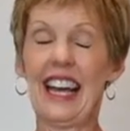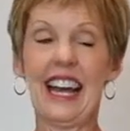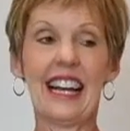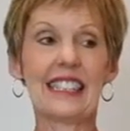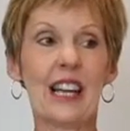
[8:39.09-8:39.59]

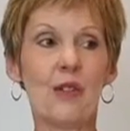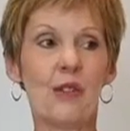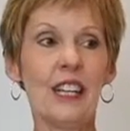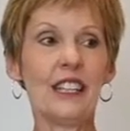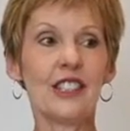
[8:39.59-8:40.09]
As I
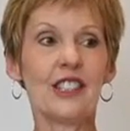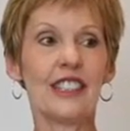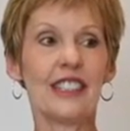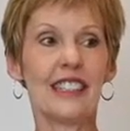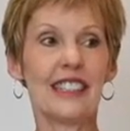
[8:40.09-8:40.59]
reach
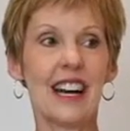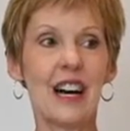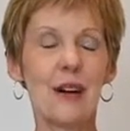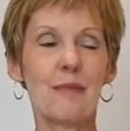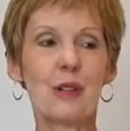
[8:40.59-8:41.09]

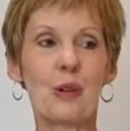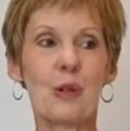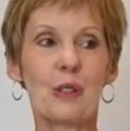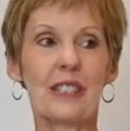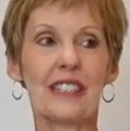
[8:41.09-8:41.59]
up
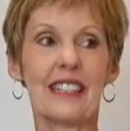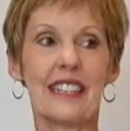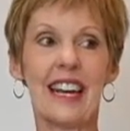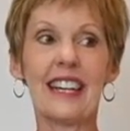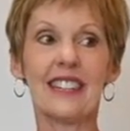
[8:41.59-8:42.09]
towards the
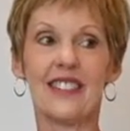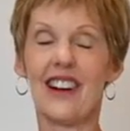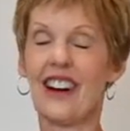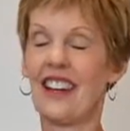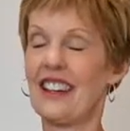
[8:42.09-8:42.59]

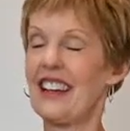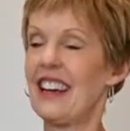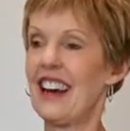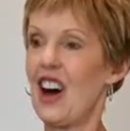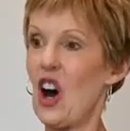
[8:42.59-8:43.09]
neckline
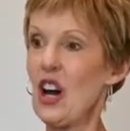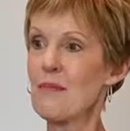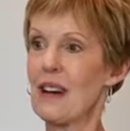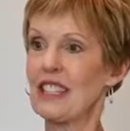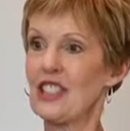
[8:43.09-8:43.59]
on
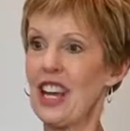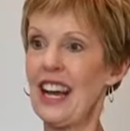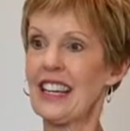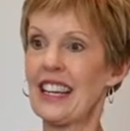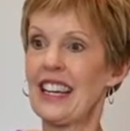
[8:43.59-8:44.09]
my
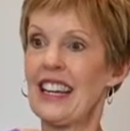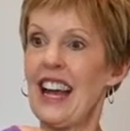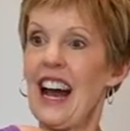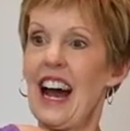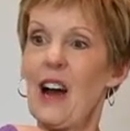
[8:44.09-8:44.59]
jacket,
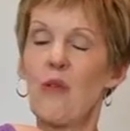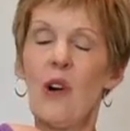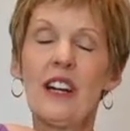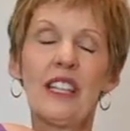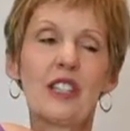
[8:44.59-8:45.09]
I
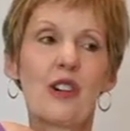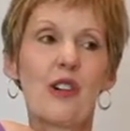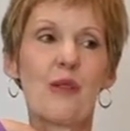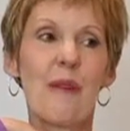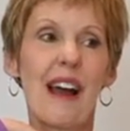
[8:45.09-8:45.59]
want to
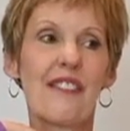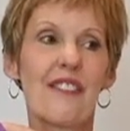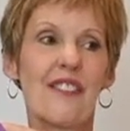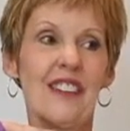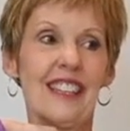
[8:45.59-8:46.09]
turn my
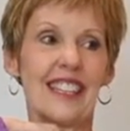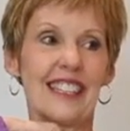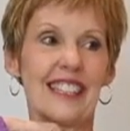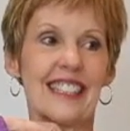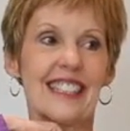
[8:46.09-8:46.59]

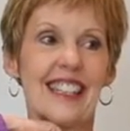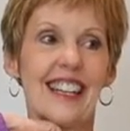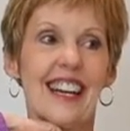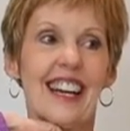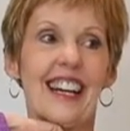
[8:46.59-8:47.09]
fist
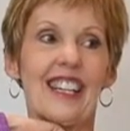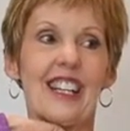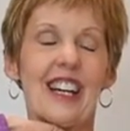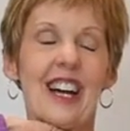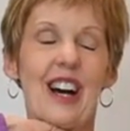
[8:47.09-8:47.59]

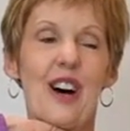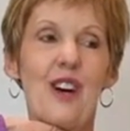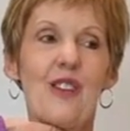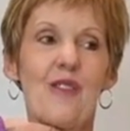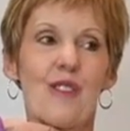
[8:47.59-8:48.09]

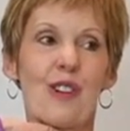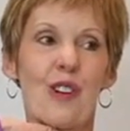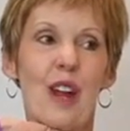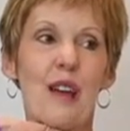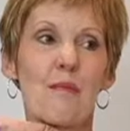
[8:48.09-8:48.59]

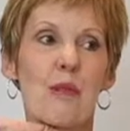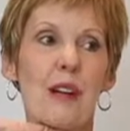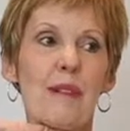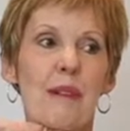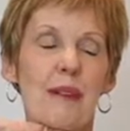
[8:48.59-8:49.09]
over and
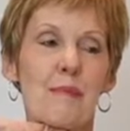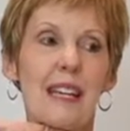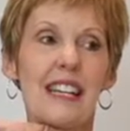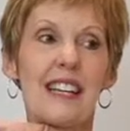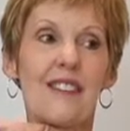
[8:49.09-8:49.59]
bring my
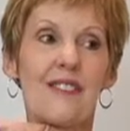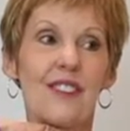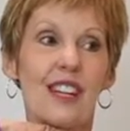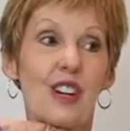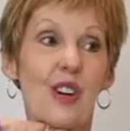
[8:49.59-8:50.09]
pinky
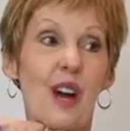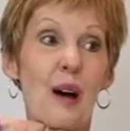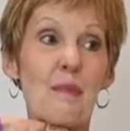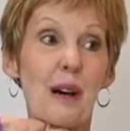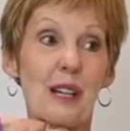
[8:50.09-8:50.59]
finger
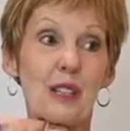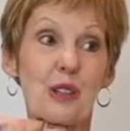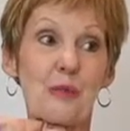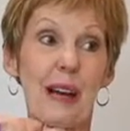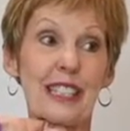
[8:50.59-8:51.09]
up
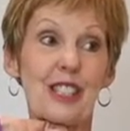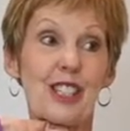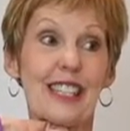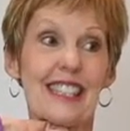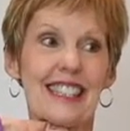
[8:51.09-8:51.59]
under my
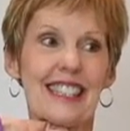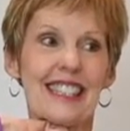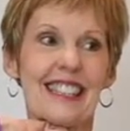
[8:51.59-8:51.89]
chin.